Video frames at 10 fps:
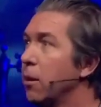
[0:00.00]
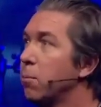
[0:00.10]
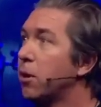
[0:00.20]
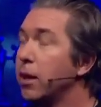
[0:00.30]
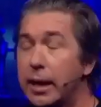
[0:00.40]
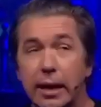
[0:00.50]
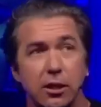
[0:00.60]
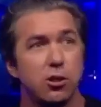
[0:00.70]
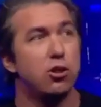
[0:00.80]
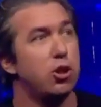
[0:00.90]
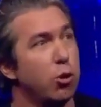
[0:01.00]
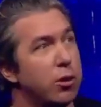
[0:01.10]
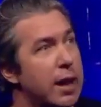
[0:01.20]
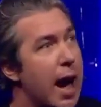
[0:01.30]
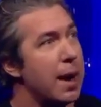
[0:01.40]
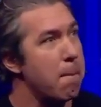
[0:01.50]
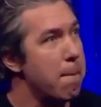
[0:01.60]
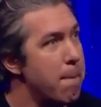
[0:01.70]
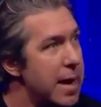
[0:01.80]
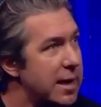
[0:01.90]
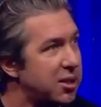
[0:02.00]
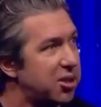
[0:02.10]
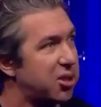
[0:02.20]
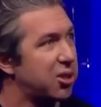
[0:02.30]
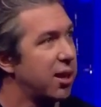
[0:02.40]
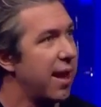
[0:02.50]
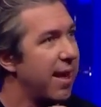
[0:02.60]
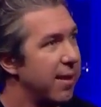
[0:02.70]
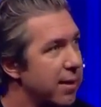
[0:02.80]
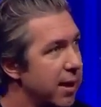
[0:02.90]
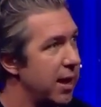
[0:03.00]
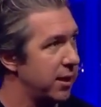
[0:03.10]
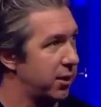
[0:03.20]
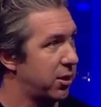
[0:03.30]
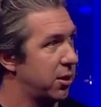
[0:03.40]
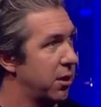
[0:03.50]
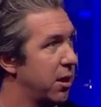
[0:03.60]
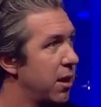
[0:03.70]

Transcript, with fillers: Please do not miss this.